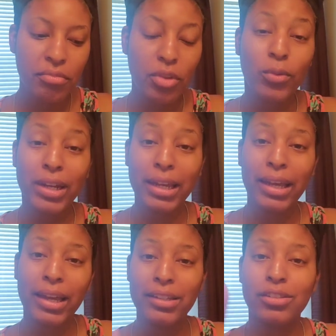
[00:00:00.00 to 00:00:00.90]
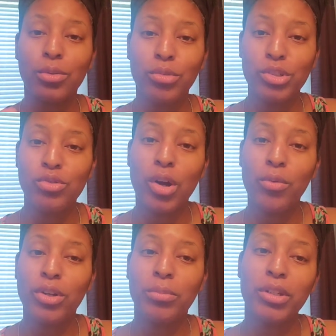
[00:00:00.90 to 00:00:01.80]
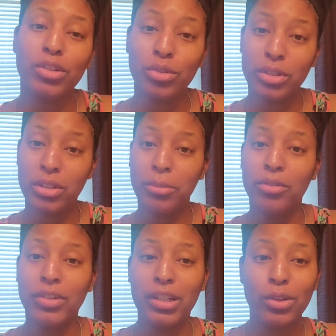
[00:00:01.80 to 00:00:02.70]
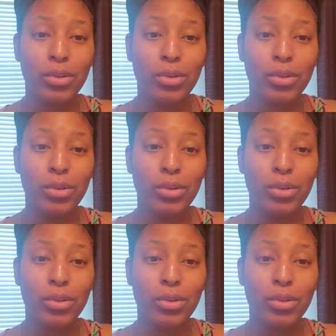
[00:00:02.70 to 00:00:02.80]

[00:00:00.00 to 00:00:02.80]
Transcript: when I asked what you all wanted me to do a demo video